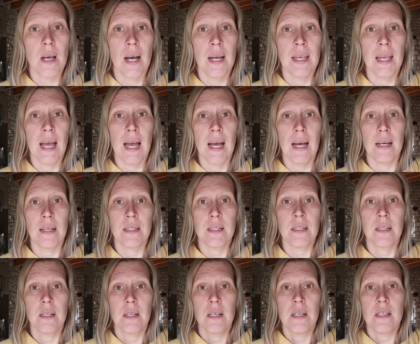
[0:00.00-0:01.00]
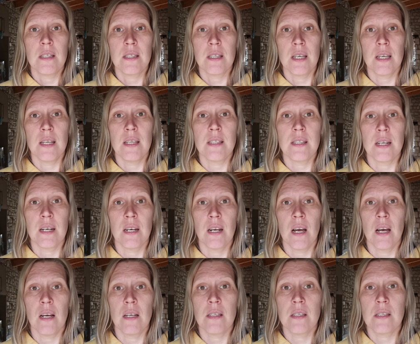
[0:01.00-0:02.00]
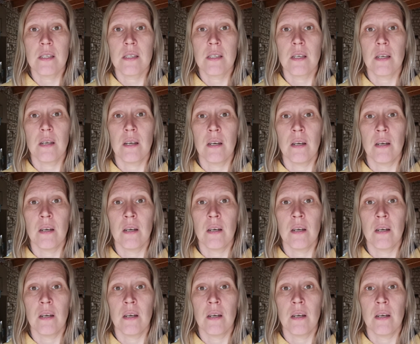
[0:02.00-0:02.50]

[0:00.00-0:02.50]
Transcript: I add seeds and nuts,